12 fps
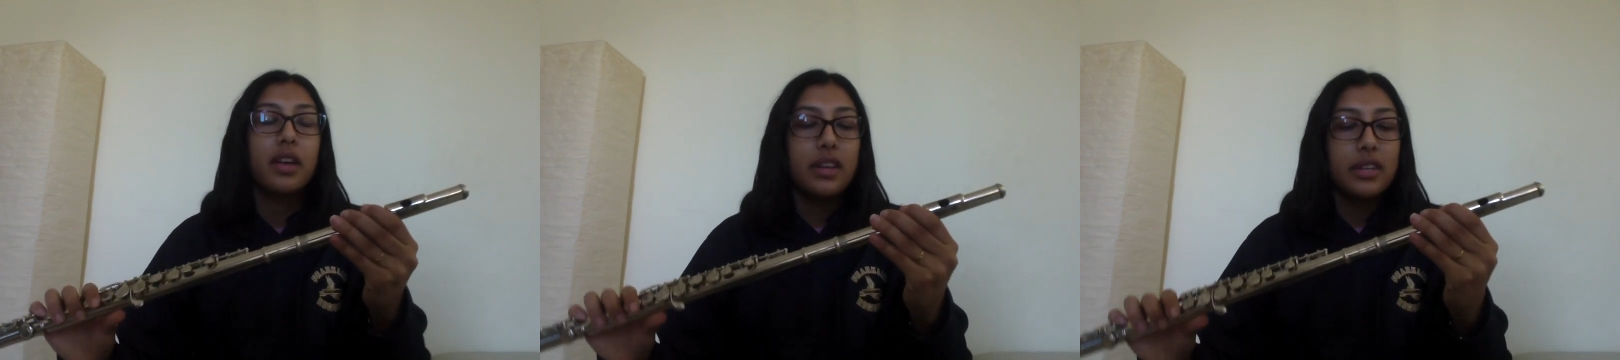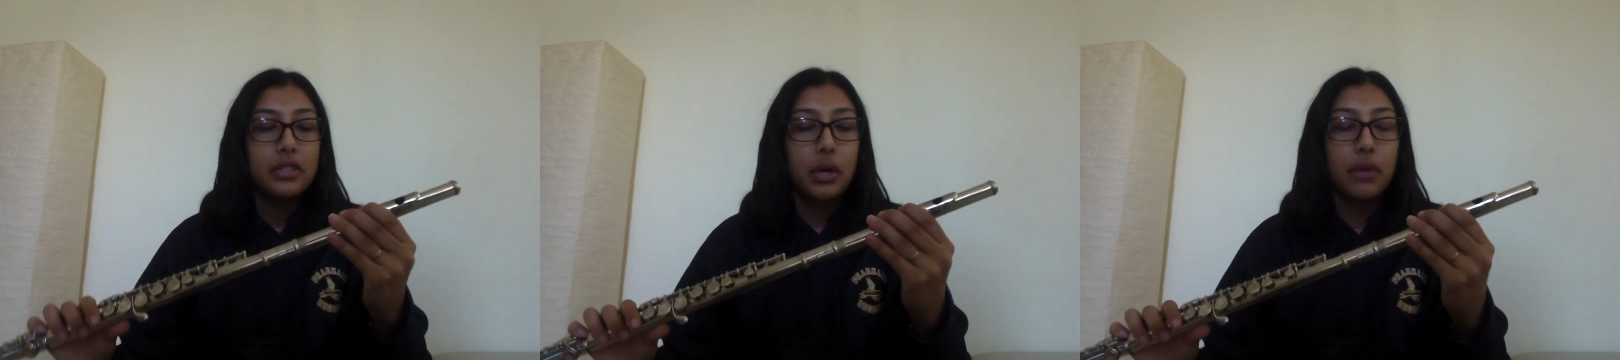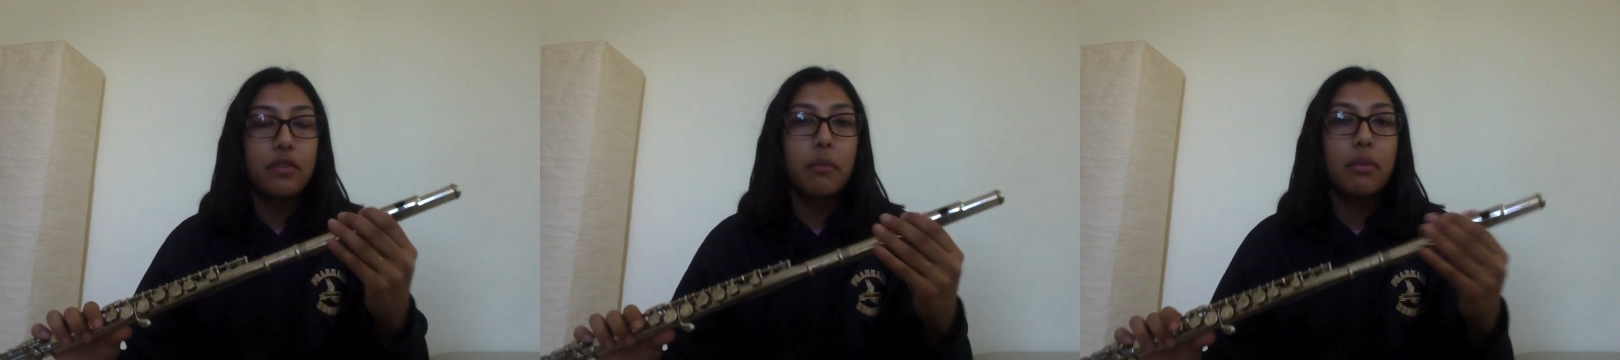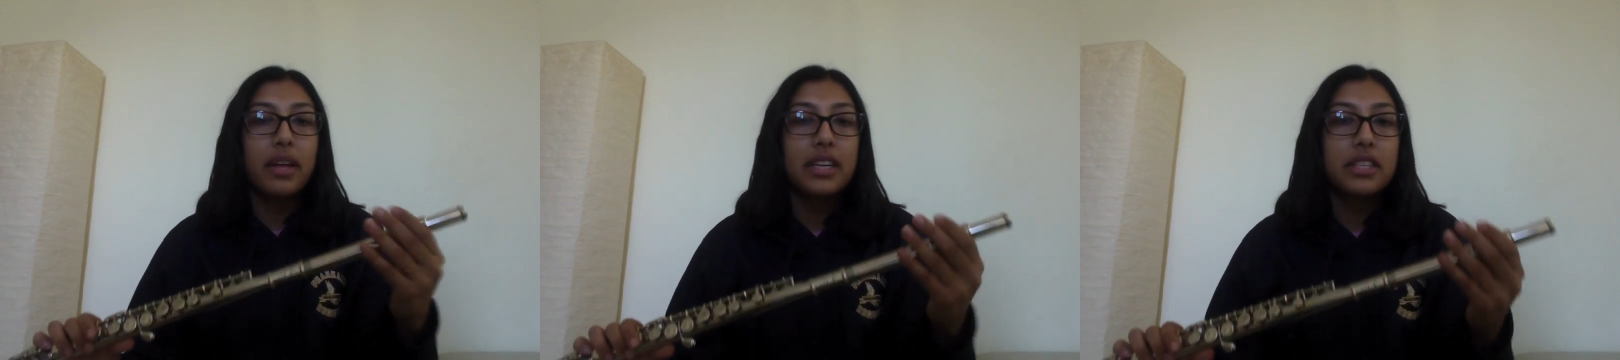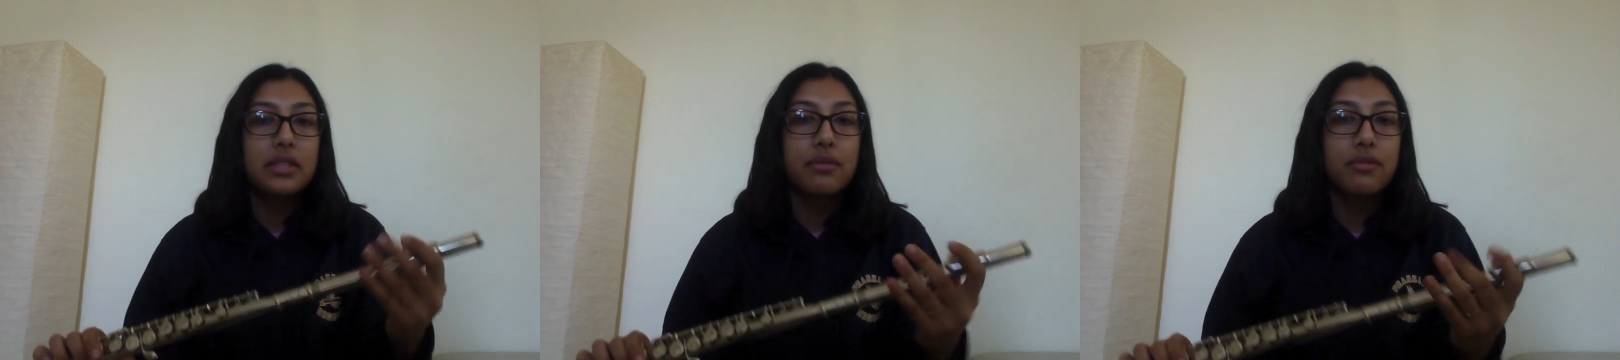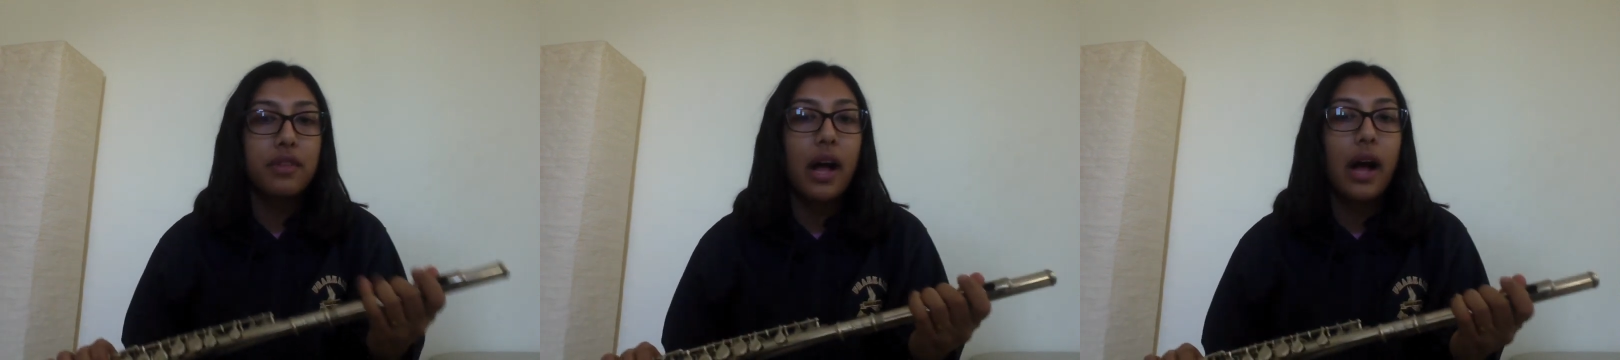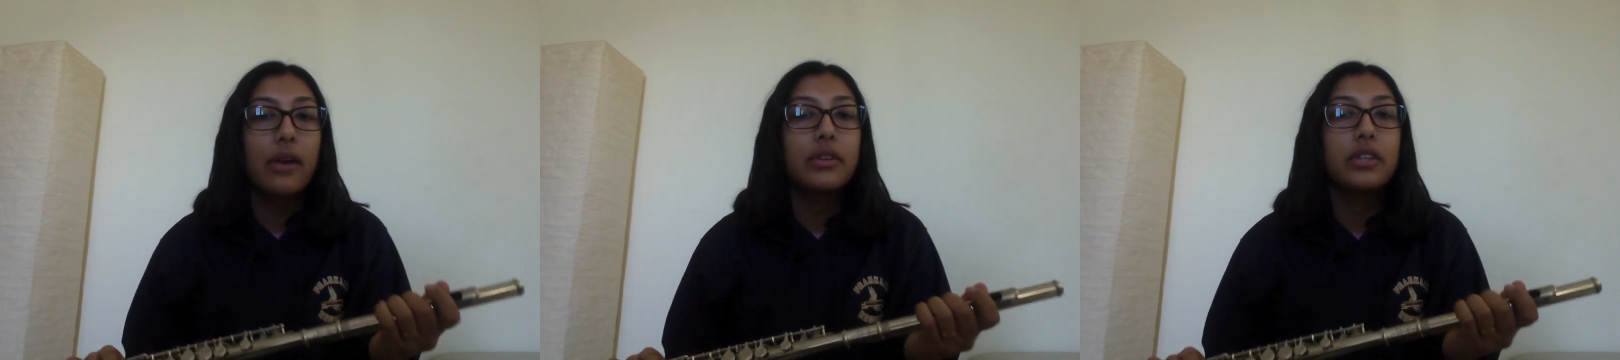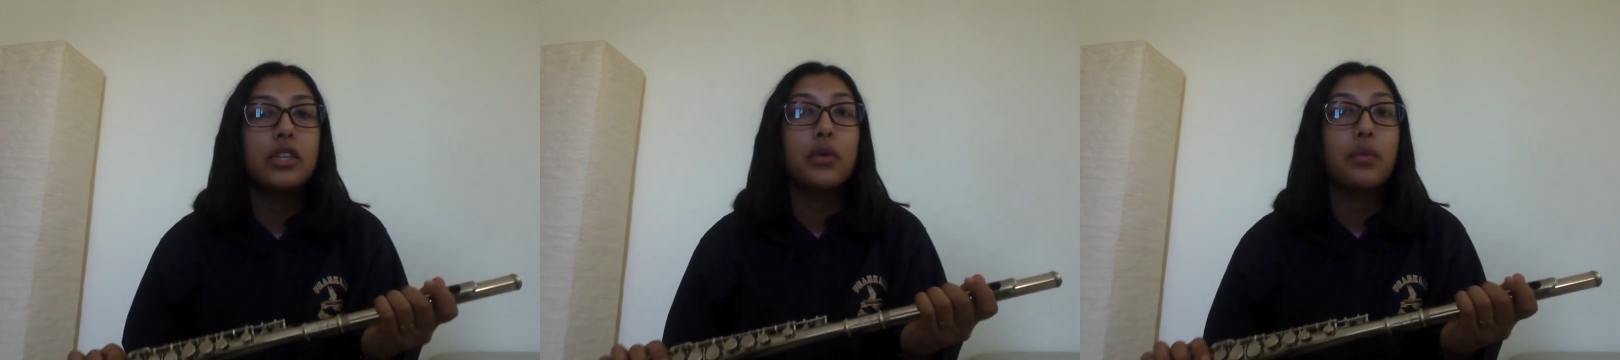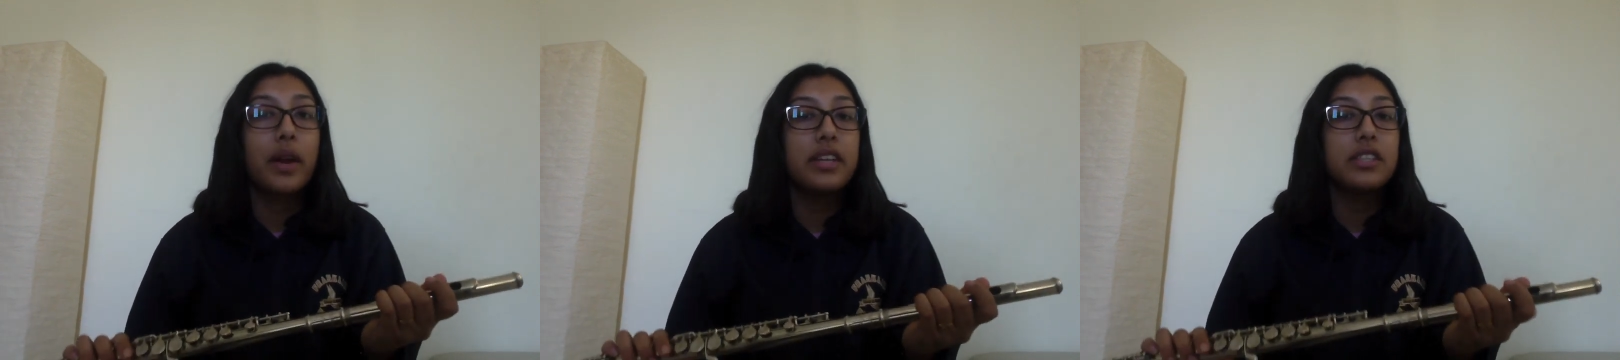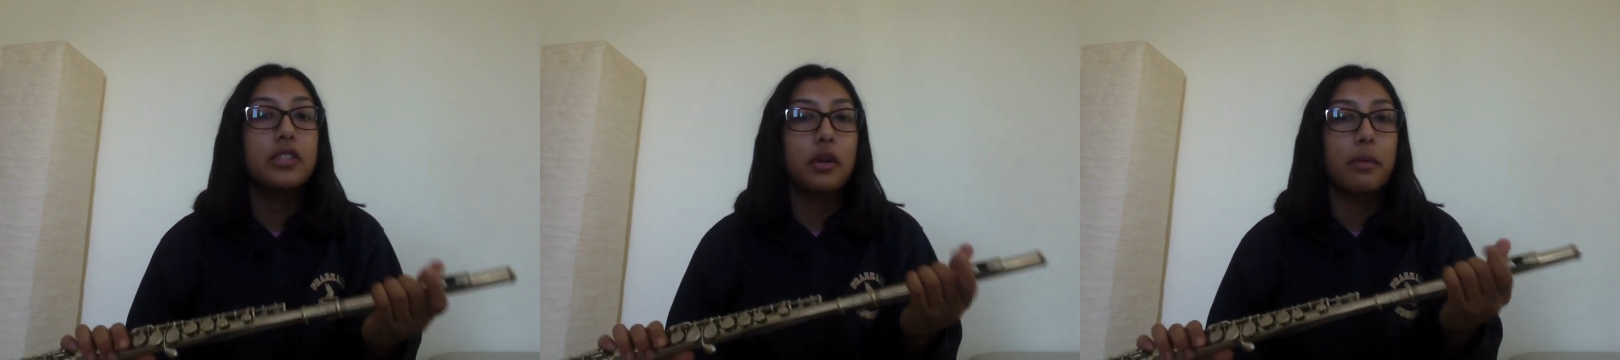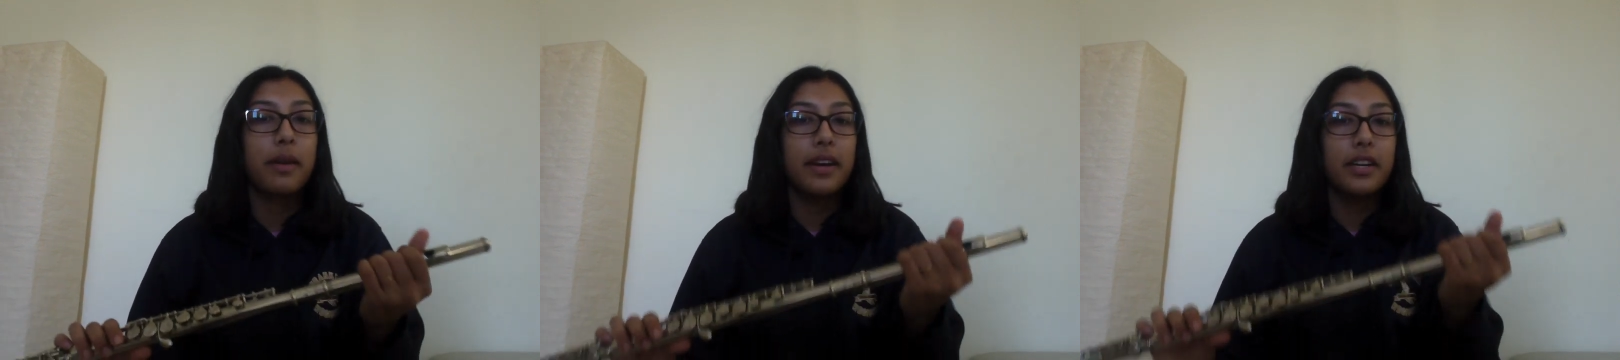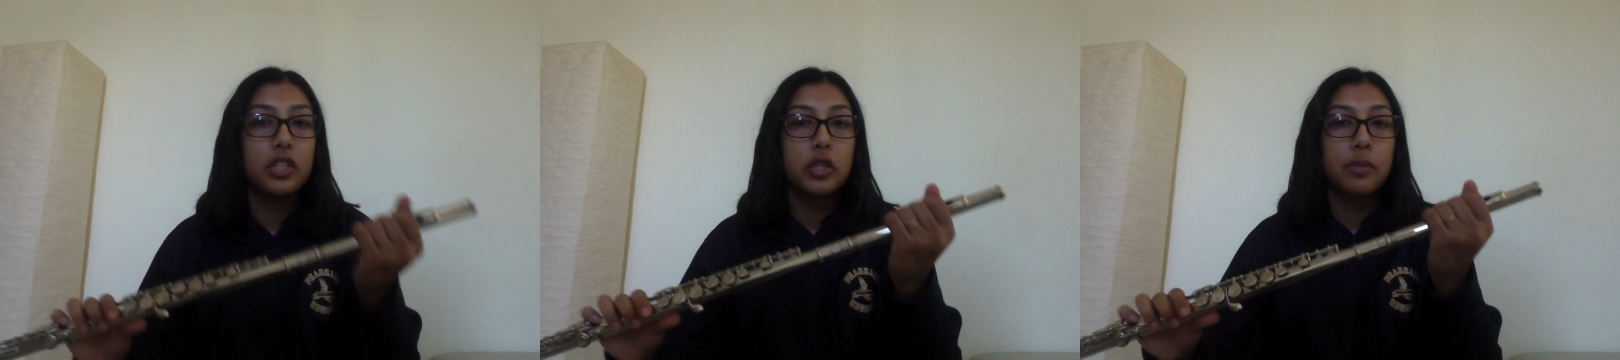So if you're playing too flat, you need to raise your pitch